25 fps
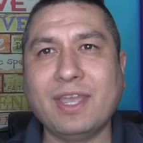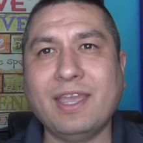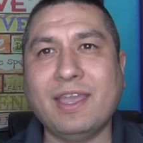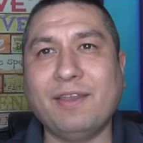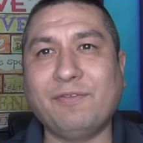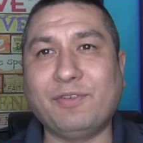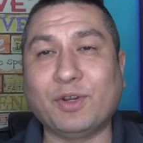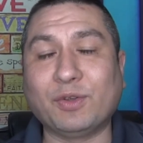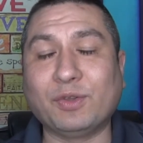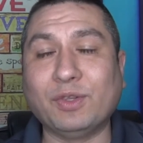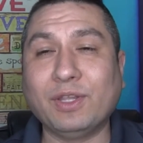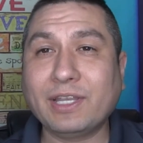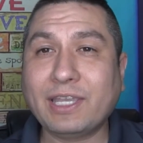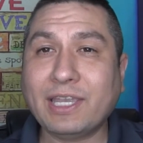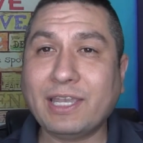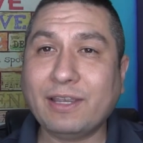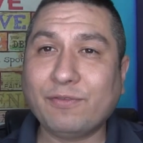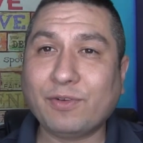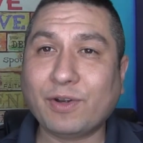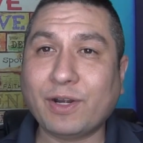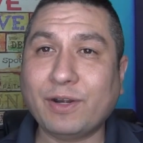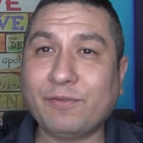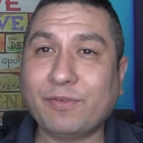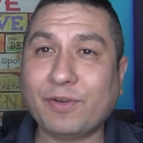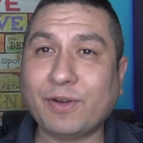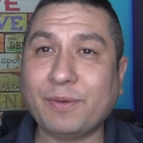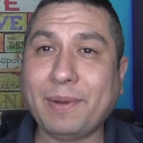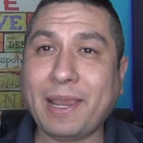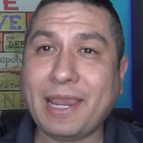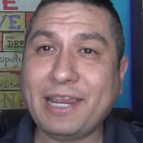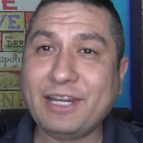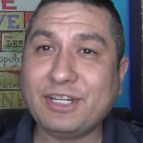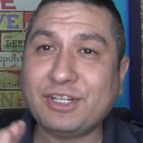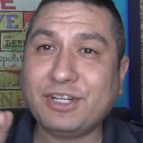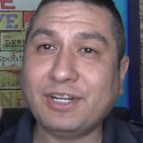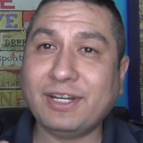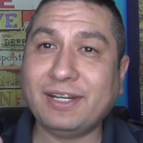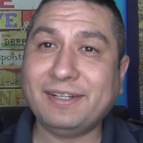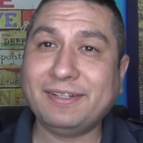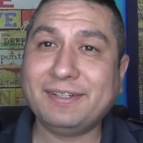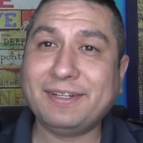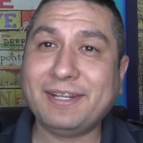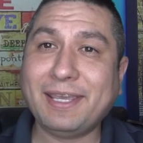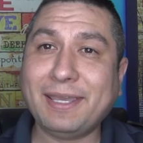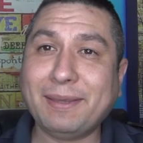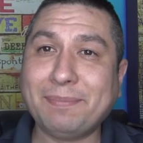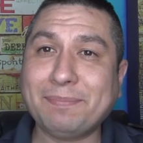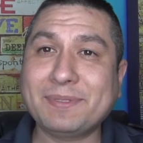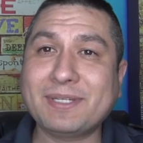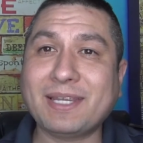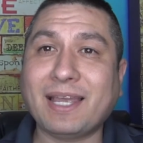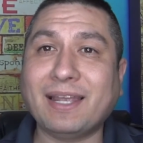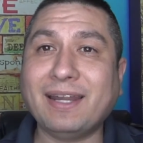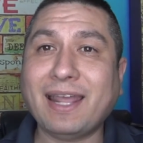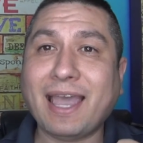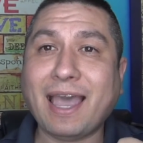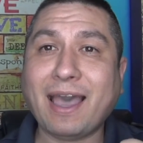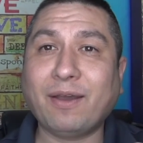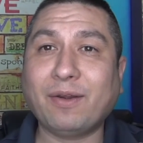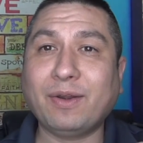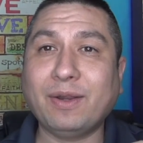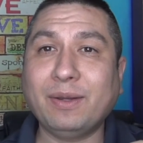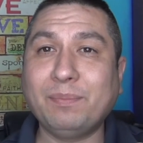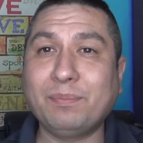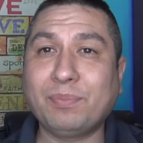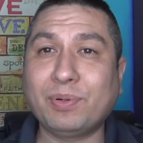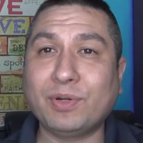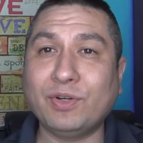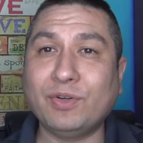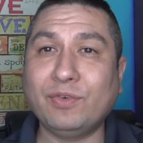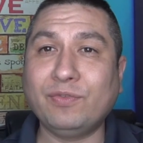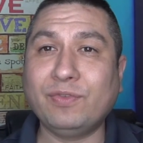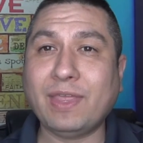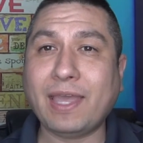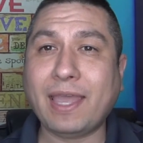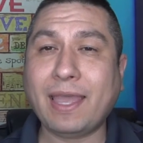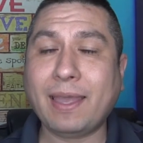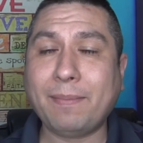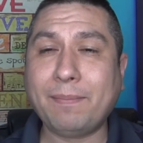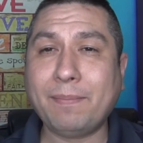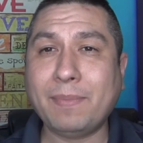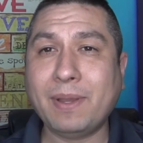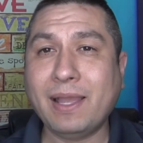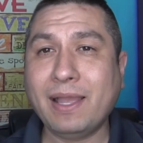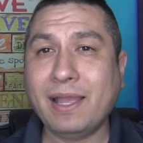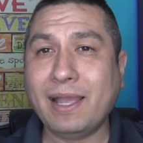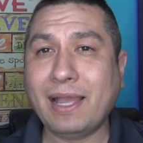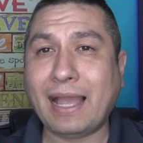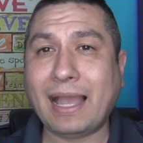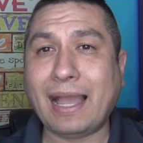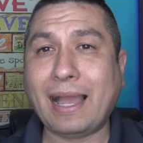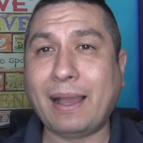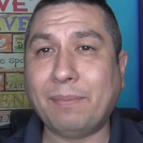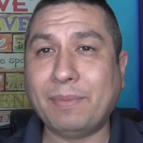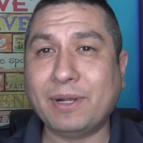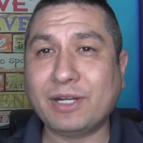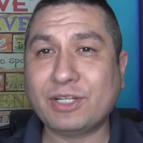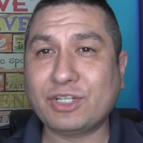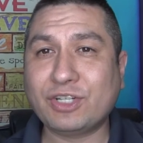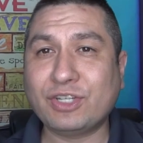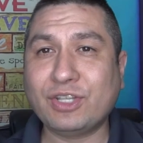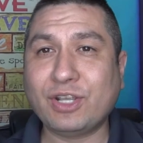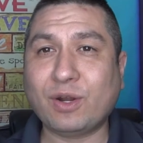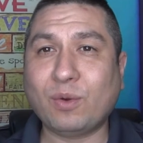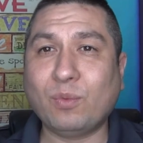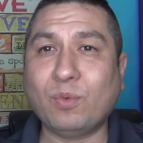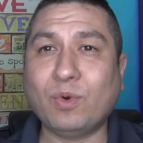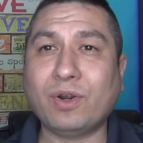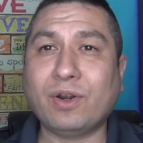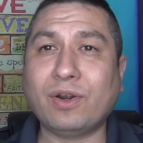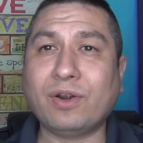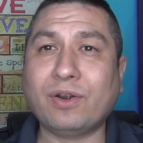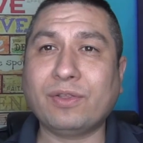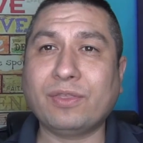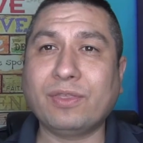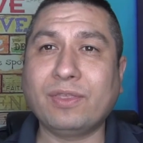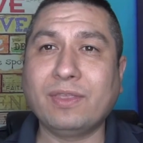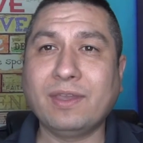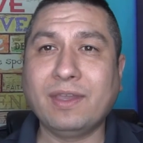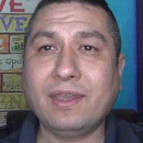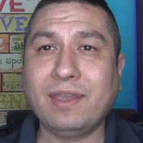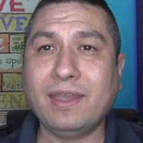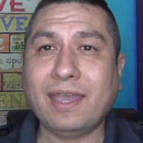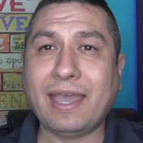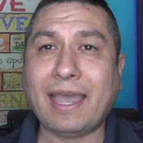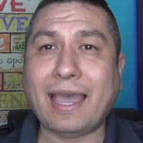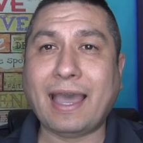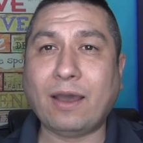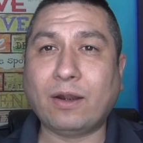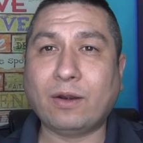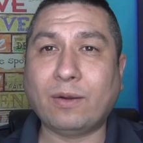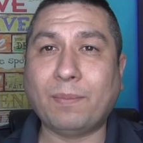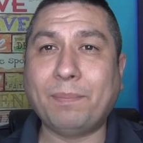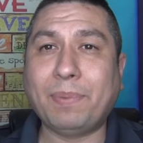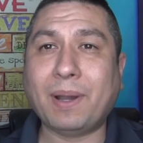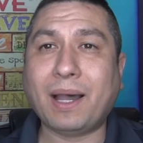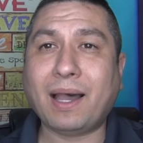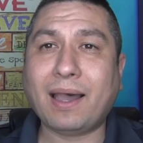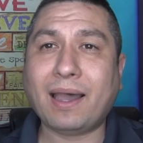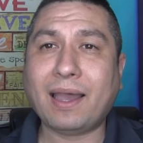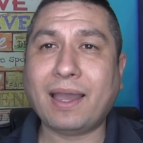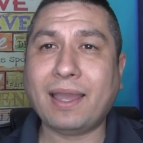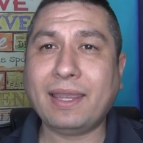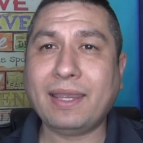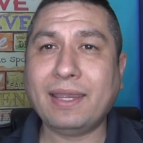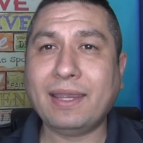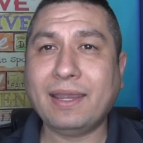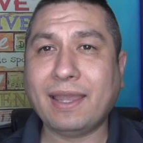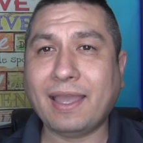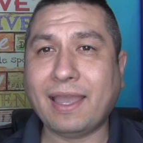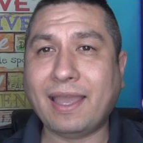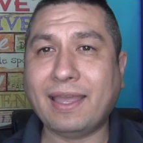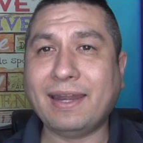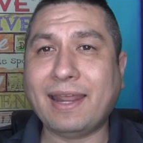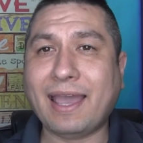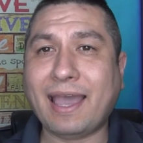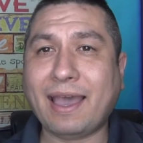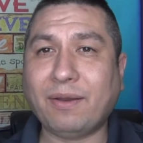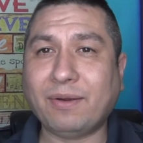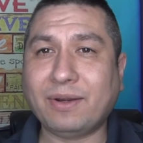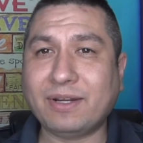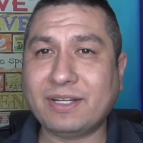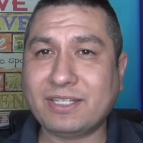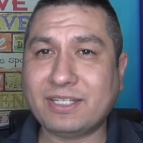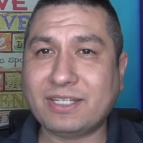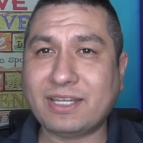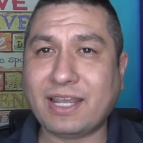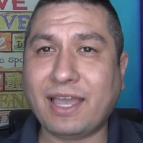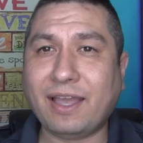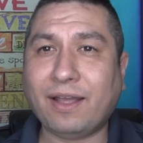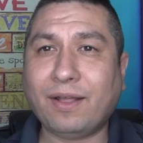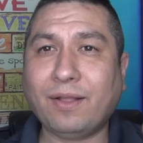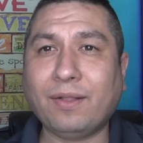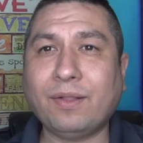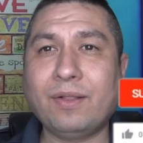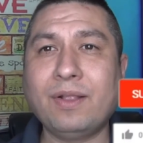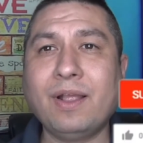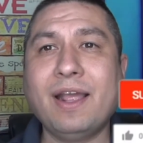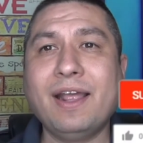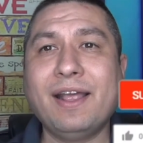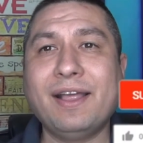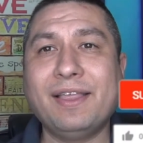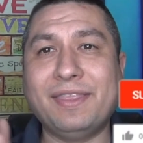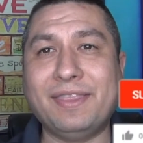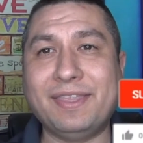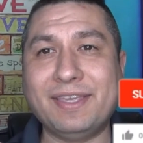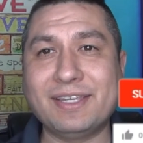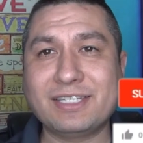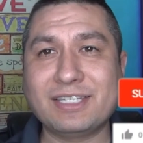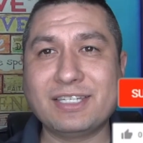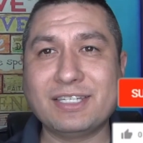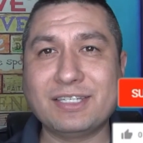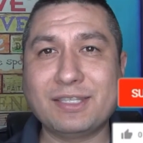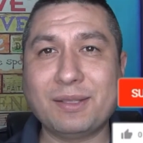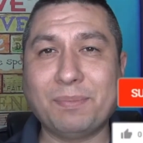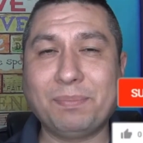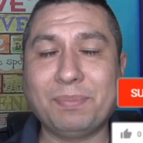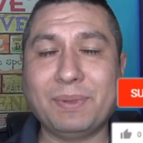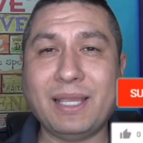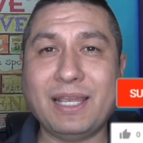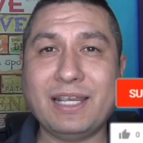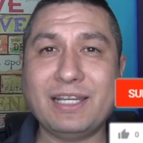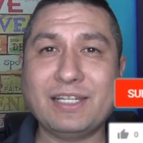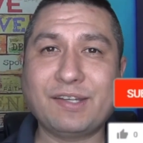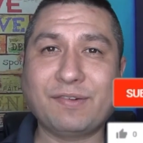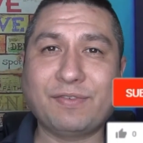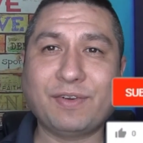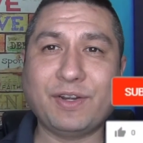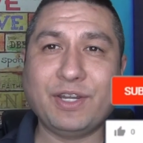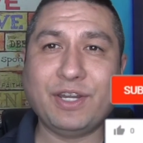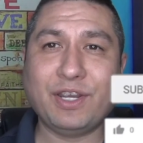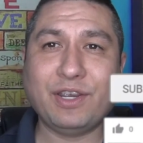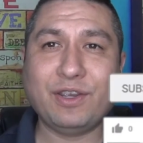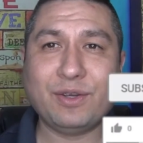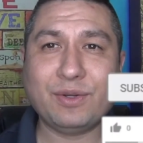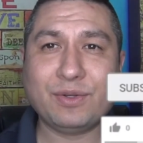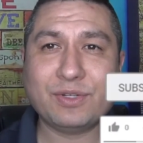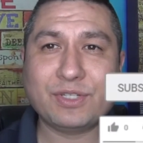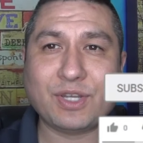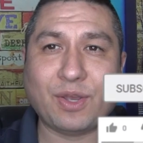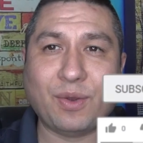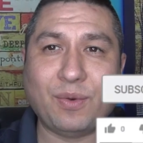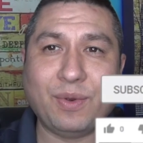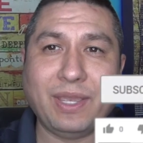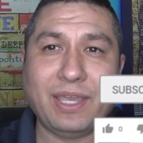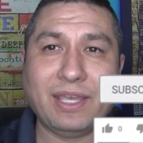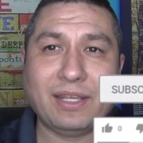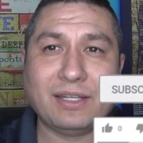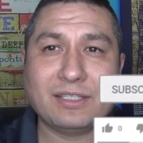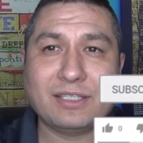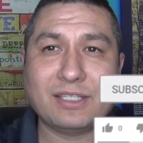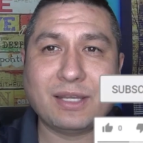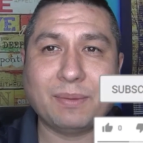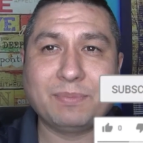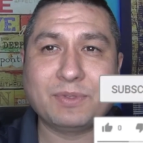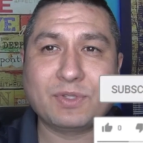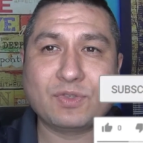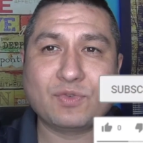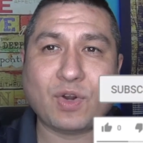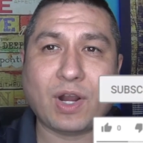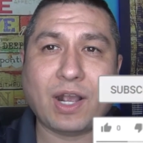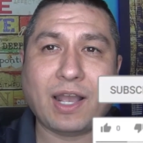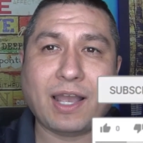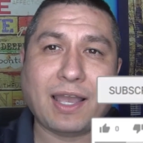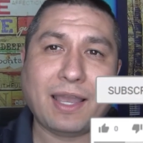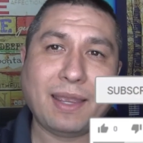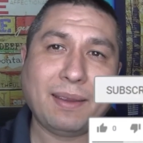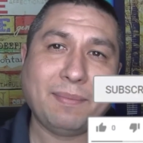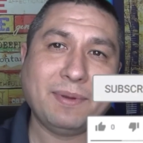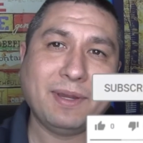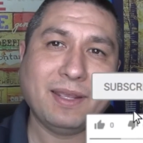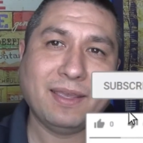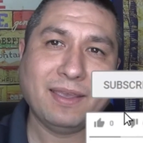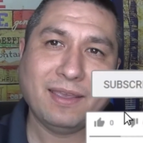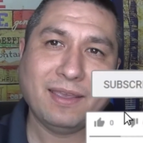If you're looking for information and tips on how to improve them, how much they're worth, how to buy, and how to sell, this is the place for you, so hit subscribe.